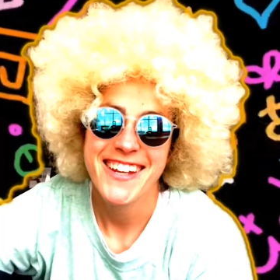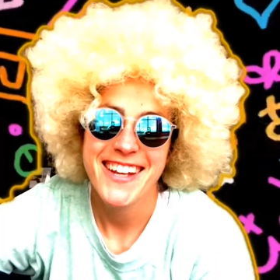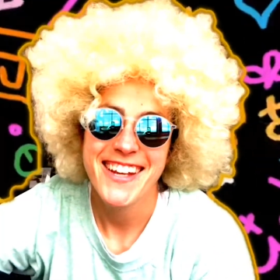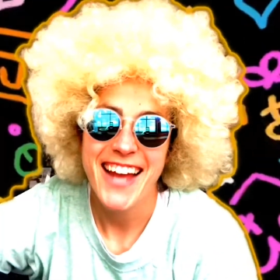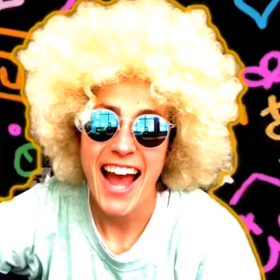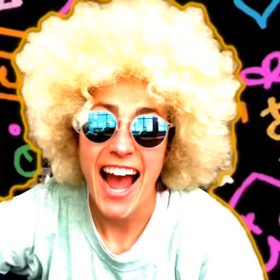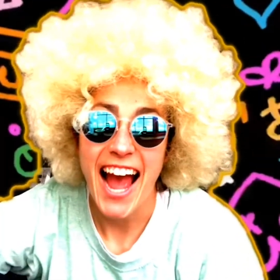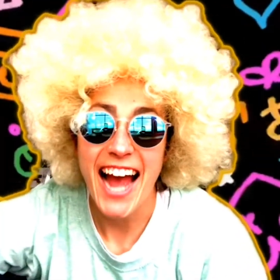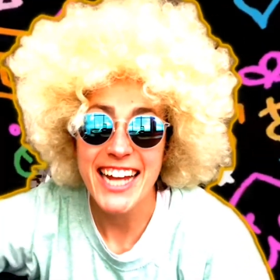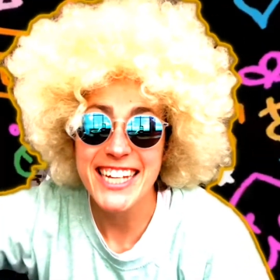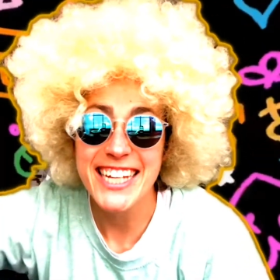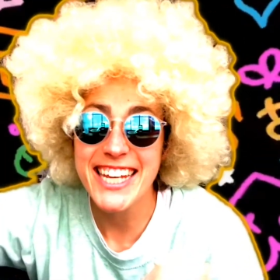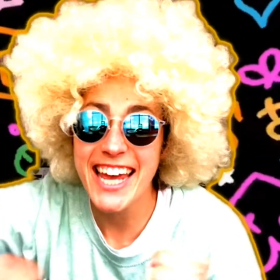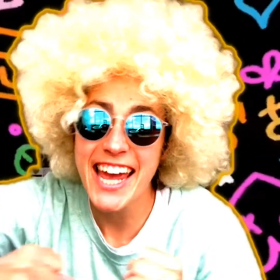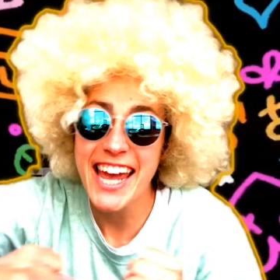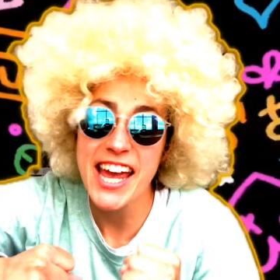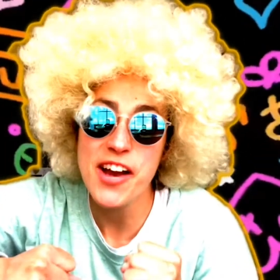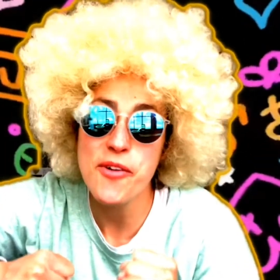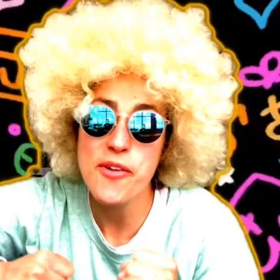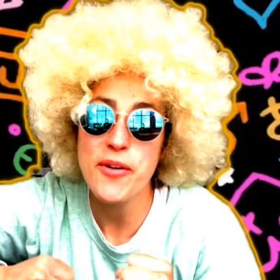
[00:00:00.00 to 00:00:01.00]
I
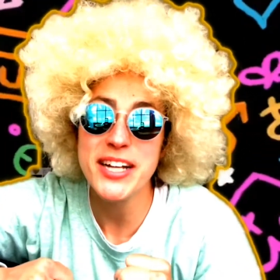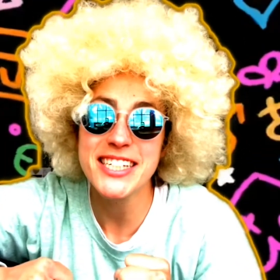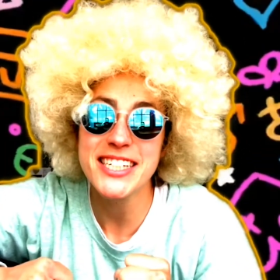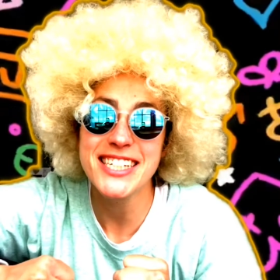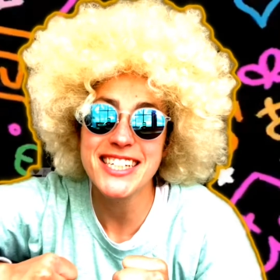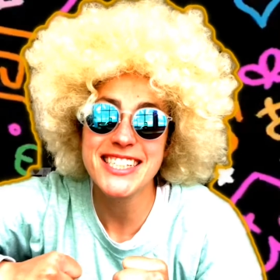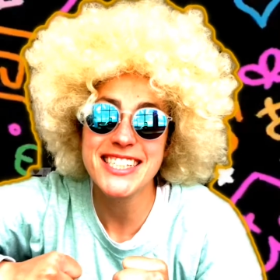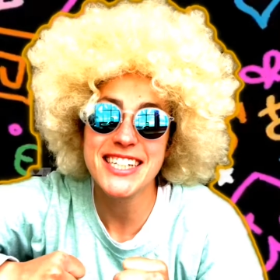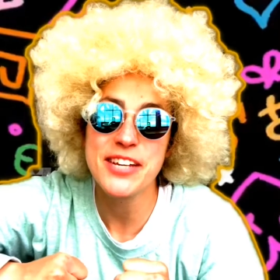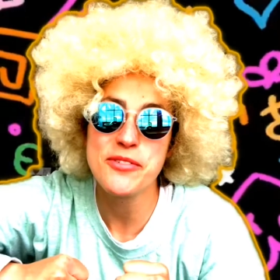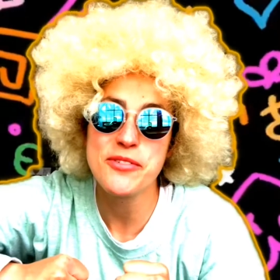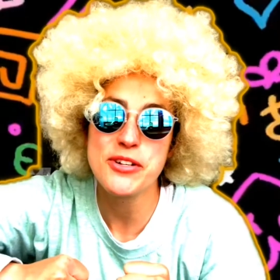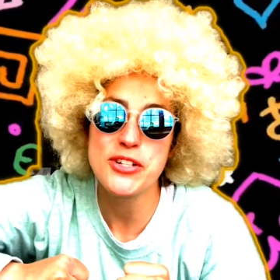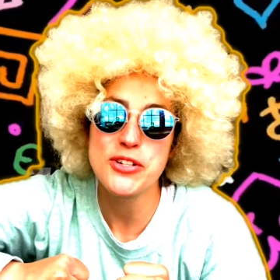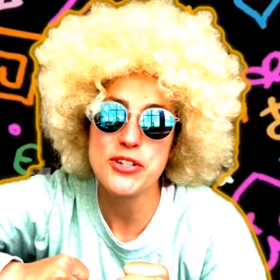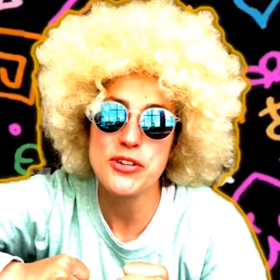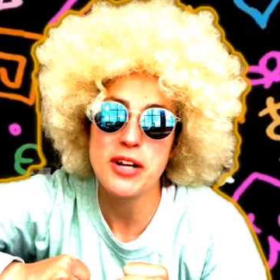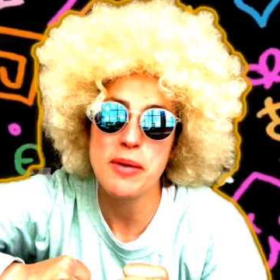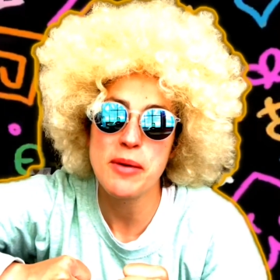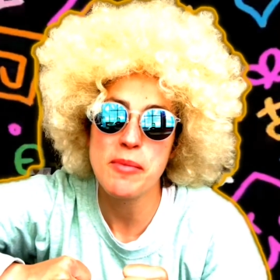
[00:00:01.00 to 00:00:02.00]
can't wait to see what you
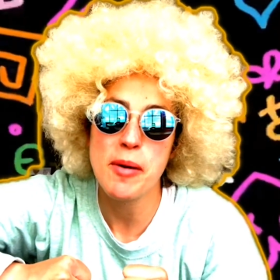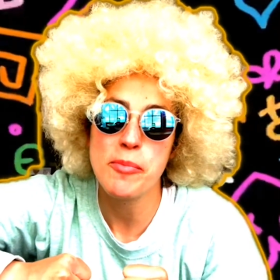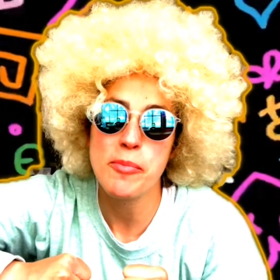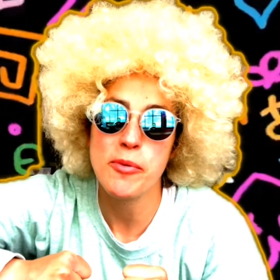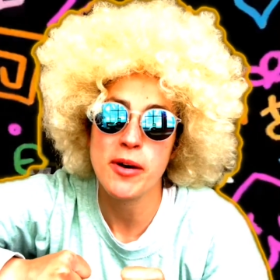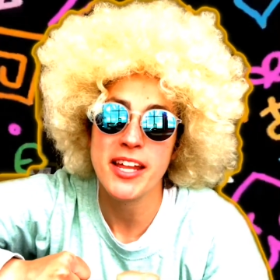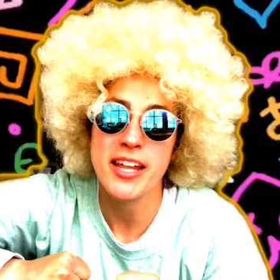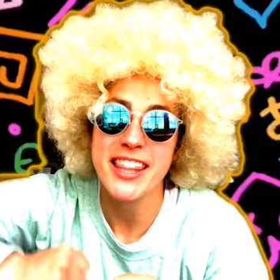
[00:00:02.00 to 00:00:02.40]
come up with.